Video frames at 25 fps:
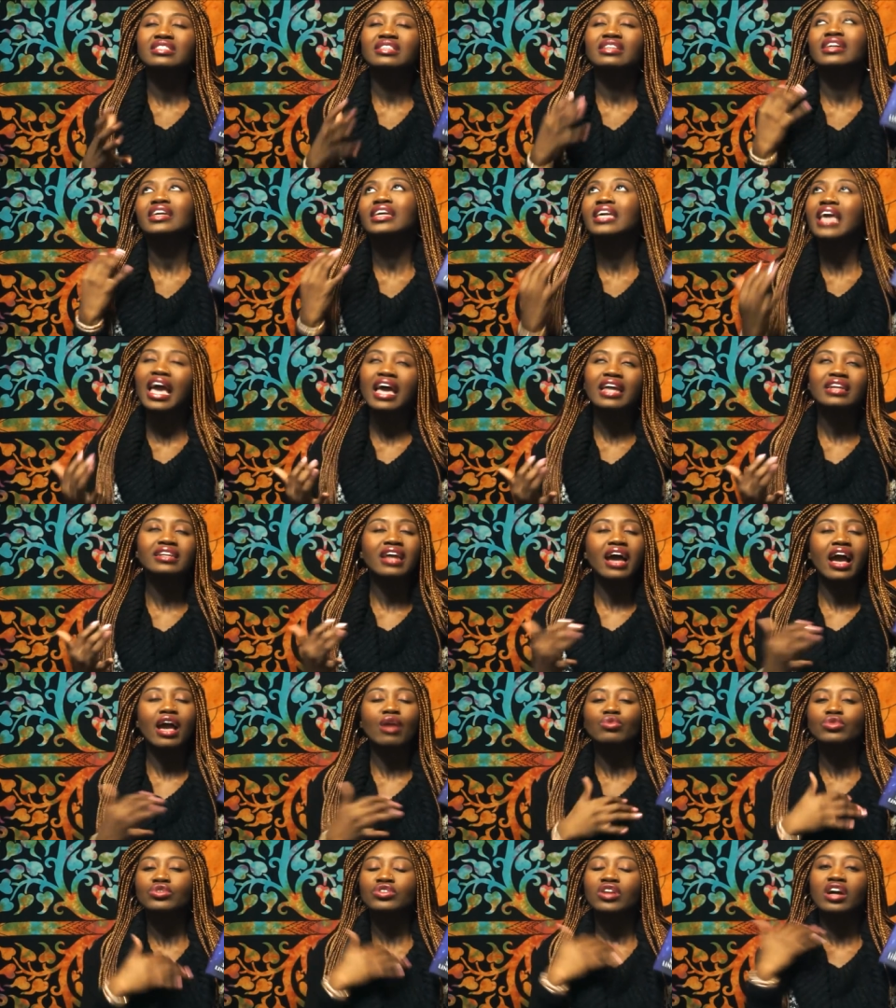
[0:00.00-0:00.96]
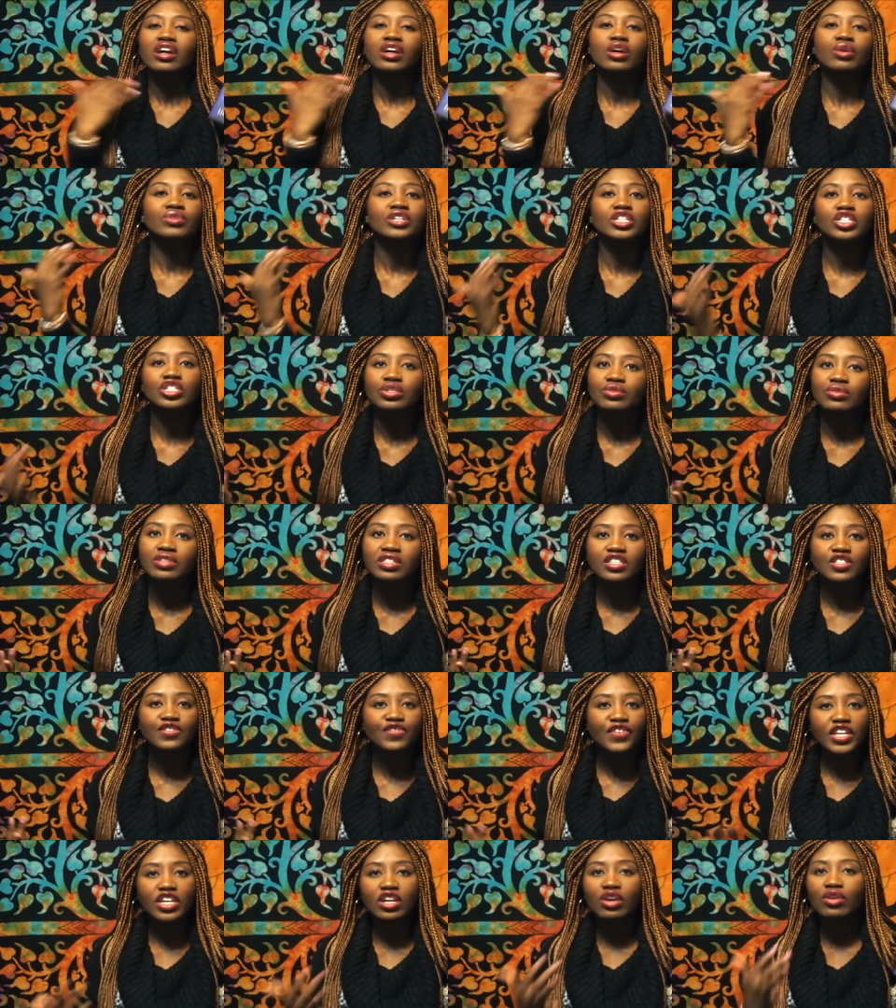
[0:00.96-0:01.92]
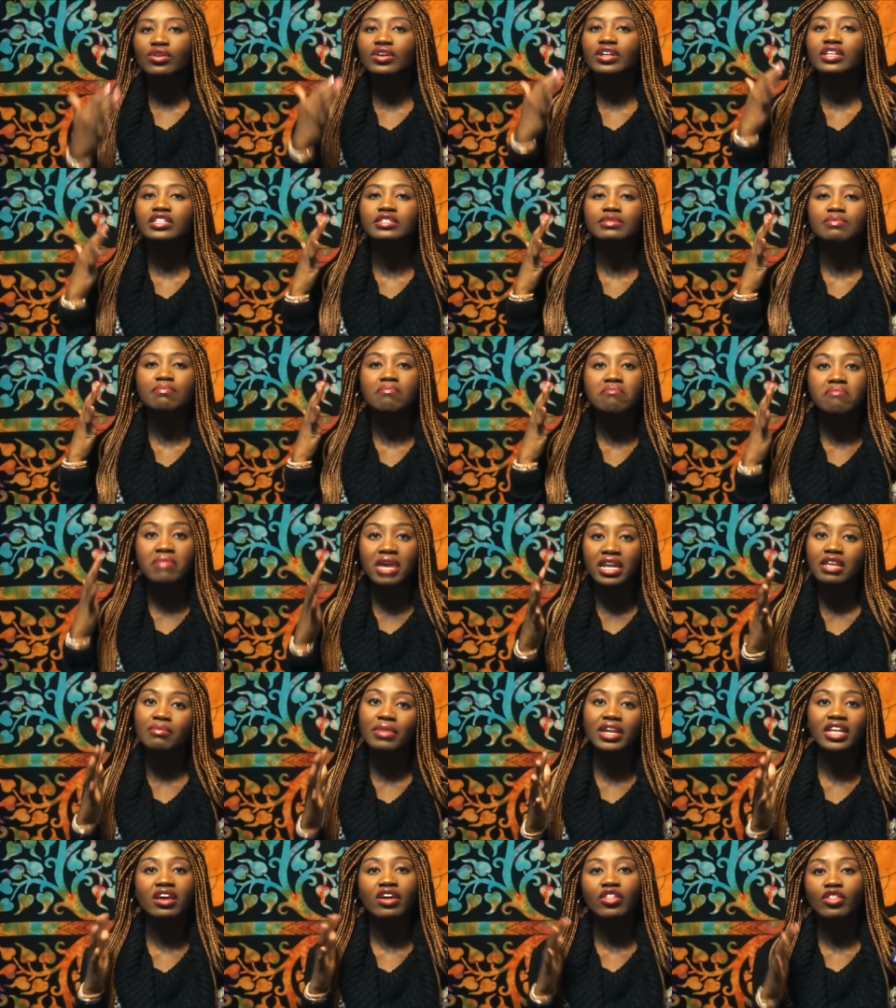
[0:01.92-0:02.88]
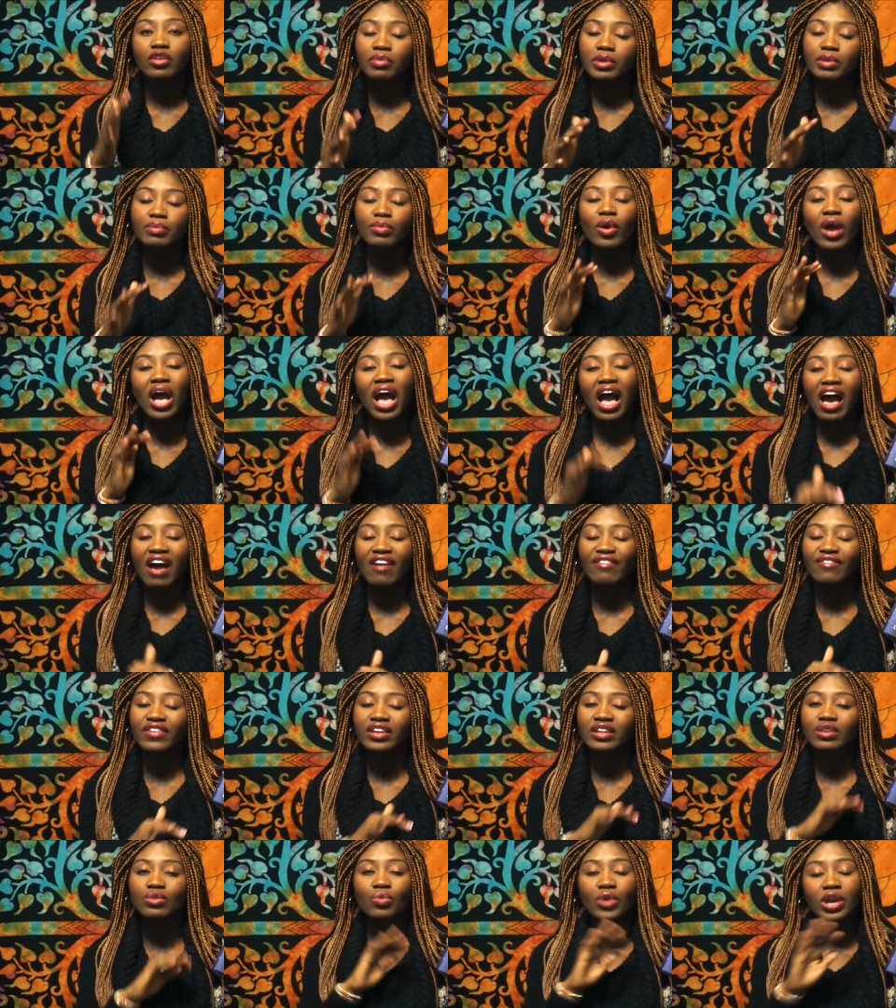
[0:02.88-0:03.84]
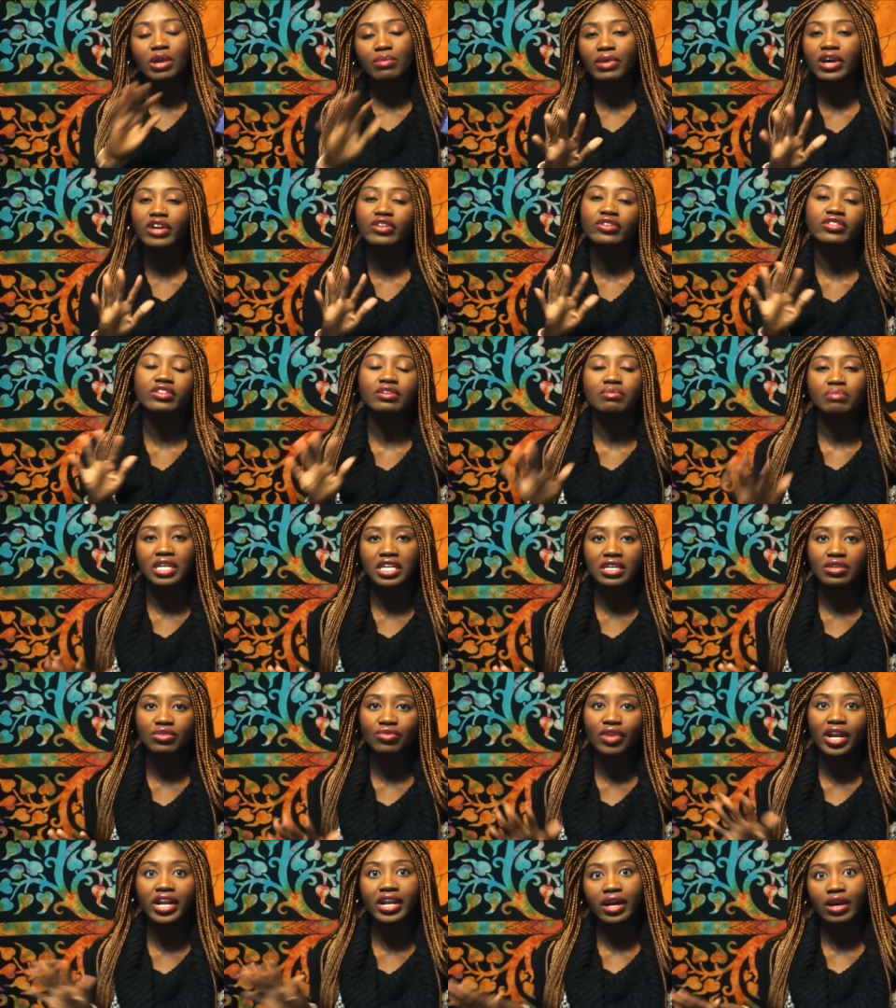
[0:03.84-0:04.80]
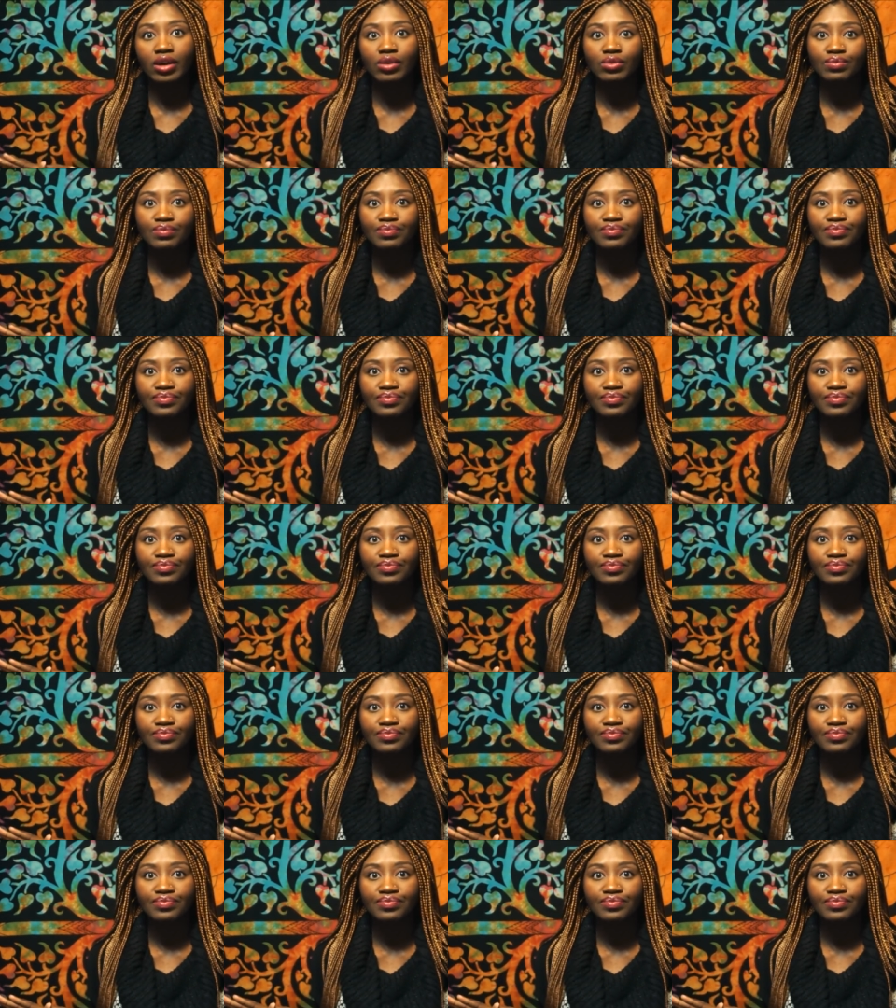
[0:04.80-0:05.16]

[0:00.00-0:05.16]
that again, I will not go into in this video because many, many other people have and way better than me right now.